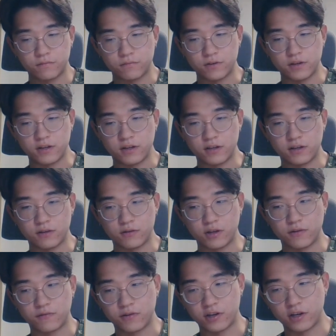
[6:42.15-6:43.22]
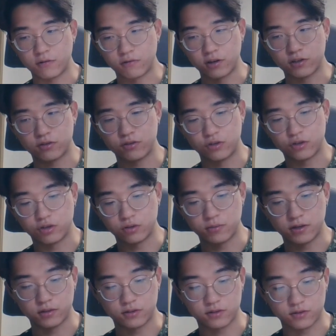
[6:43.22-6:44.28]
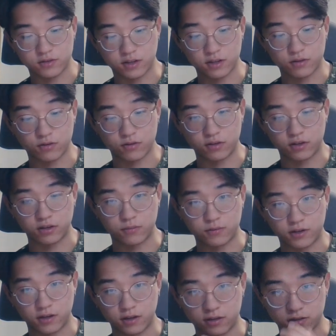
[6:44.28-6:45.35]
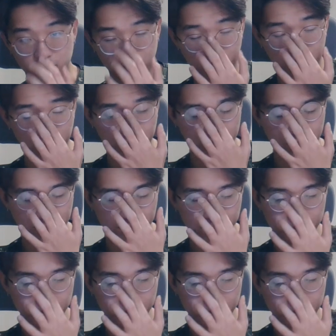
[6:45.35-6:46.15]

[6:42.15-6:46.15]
if we want to know about the scattering of like times,